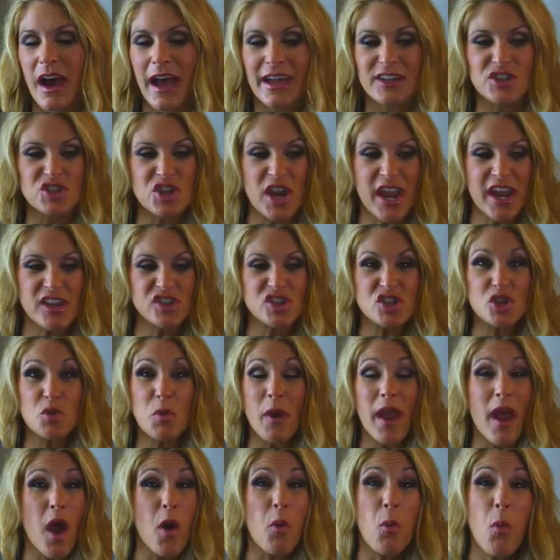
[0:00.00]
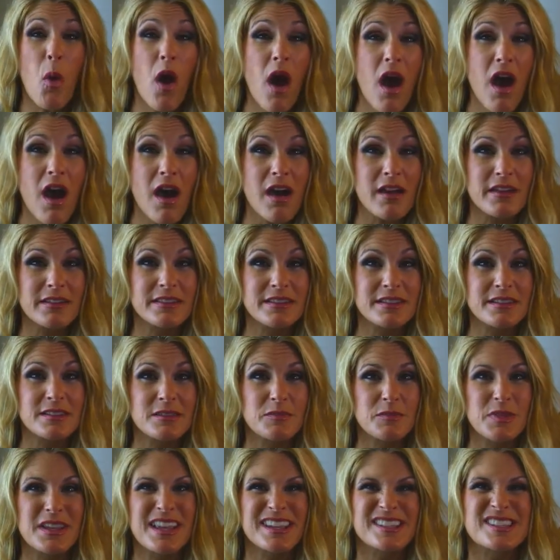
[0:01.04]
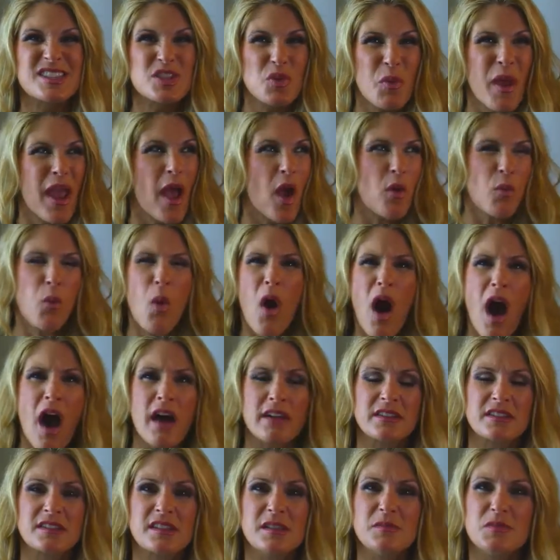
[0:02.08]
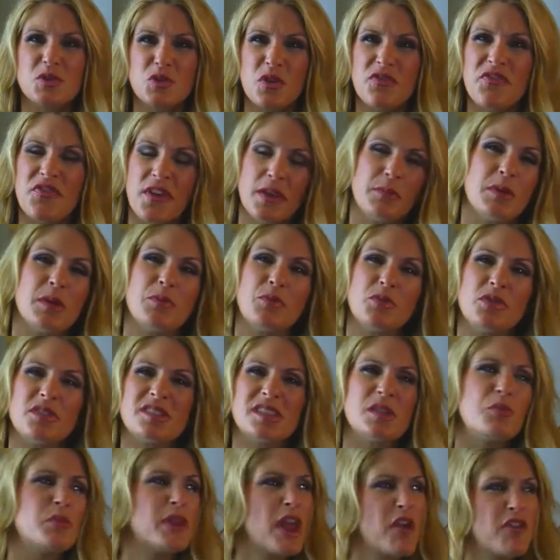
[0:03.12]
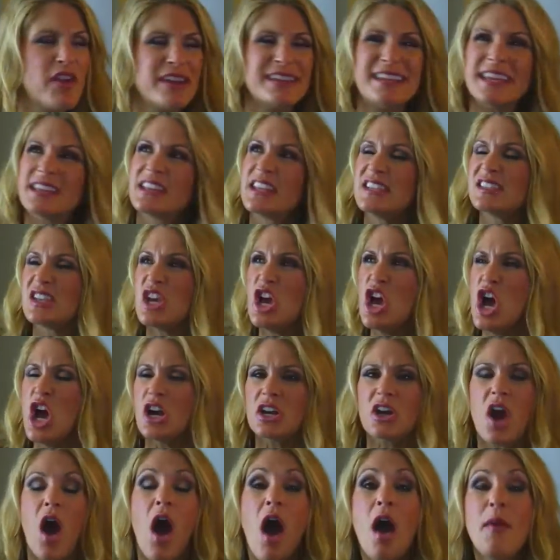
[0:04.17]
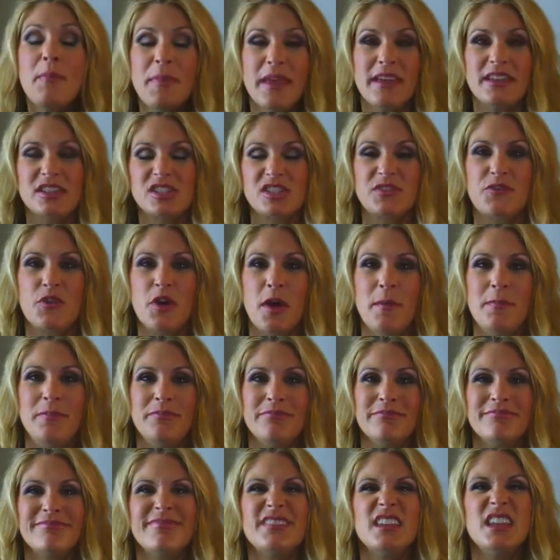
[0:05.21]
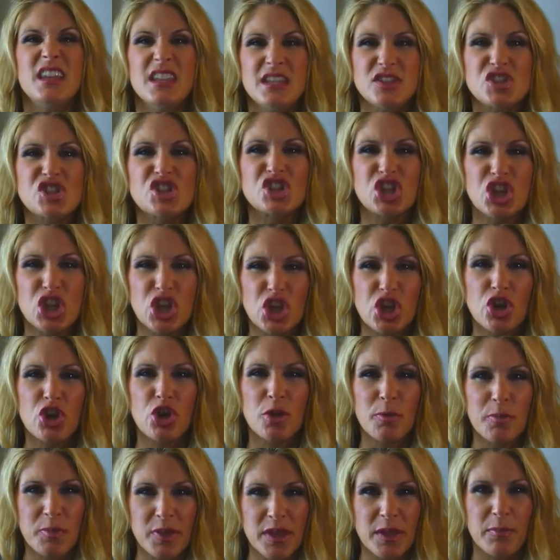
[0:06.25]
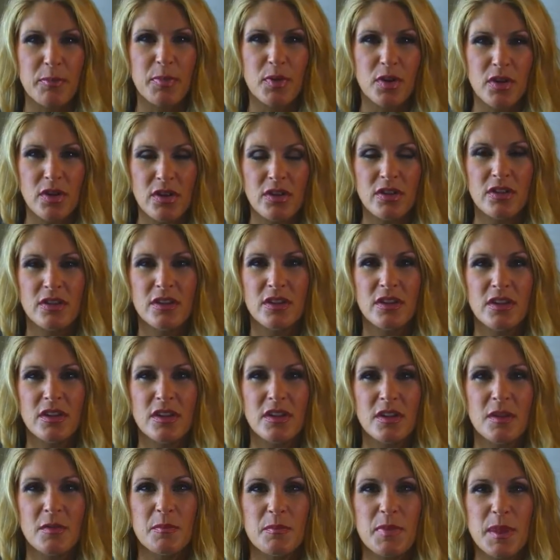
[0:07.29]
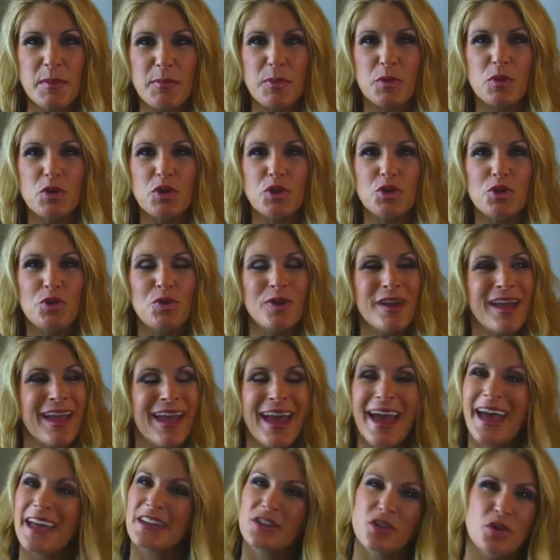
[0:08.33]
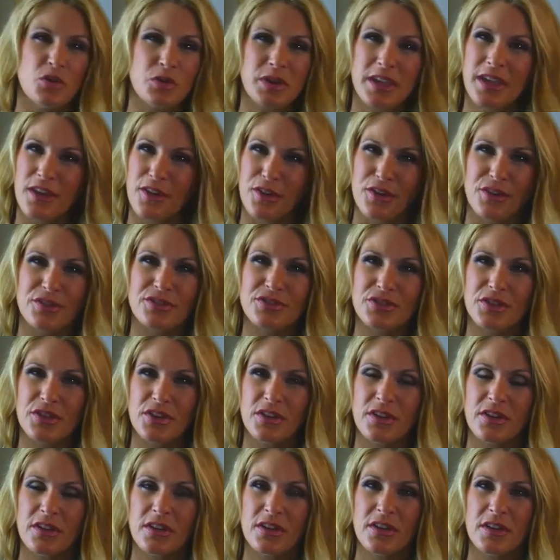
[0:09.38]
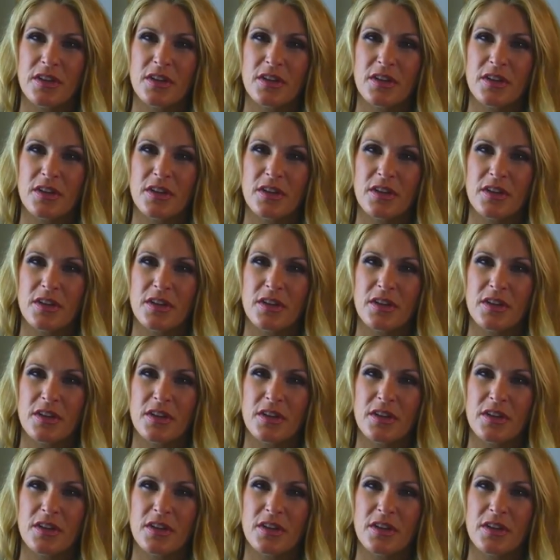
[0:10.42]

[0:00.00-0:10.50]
I changed the way I walked because the way I walked seemed to offend people. You see, whenever I'd get these comments from insecure people, people who had no character,